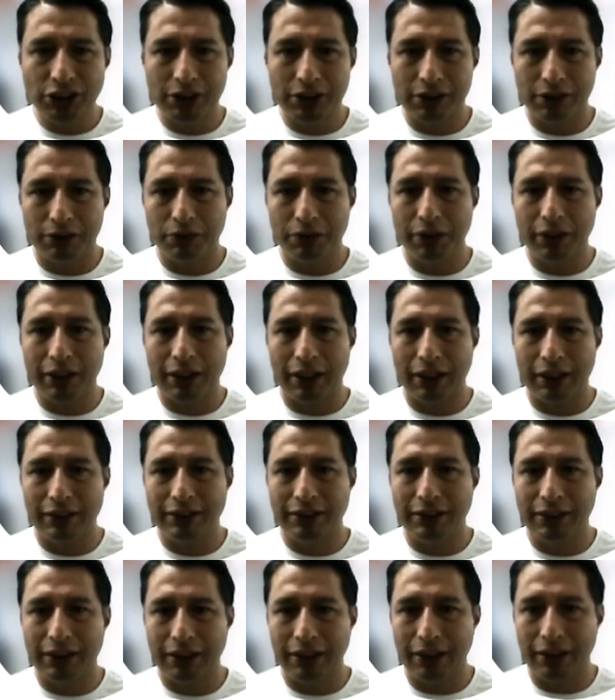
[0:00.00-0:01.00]
see the
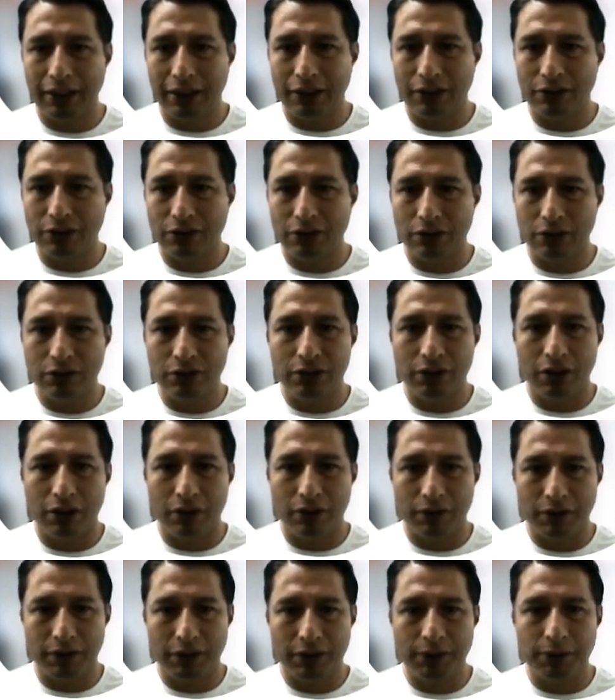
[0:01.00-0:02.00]
construction of this
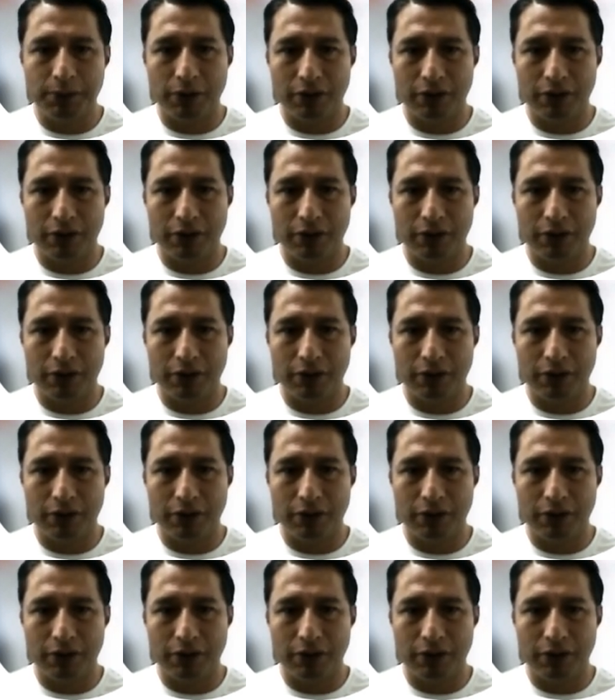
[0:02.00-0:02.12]
prototype.